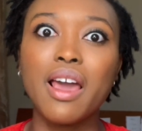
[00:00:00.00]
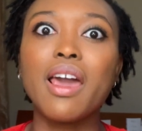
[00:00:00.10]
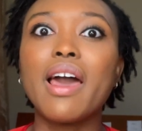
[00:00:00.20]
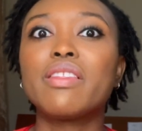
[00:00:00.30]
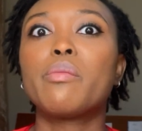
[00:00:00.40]

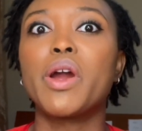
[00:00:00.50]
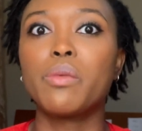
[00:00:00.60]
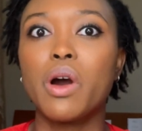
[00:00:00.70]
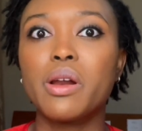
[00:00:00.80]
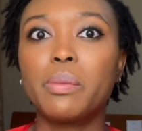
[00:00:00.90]
and the
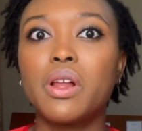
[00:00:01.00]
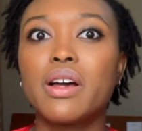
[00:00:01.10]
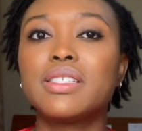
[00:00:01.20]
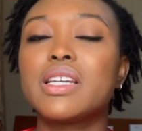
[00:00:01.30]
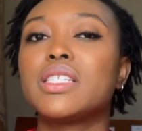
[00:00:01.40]
marijuana
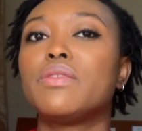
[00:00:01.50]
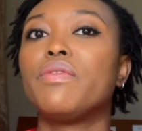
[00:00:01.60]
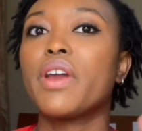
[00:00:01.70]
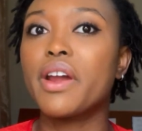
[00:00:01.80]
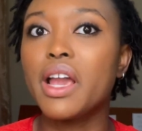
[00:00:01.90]
plant is
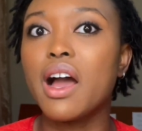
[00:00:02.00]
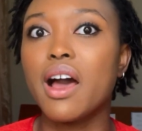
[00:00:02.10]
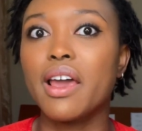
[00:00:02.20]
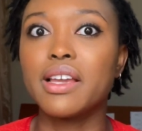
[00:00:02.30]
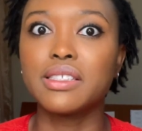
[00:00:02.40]
very
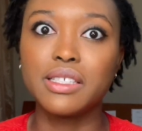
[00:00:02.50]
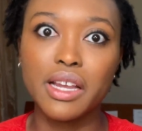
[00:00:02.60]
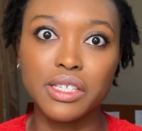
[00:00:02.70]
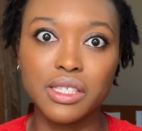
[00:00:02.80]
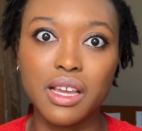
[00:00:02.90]
high in
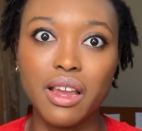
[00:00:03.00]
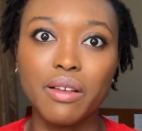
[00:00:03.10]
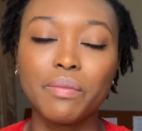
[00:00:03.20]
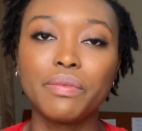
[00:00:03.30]
THC.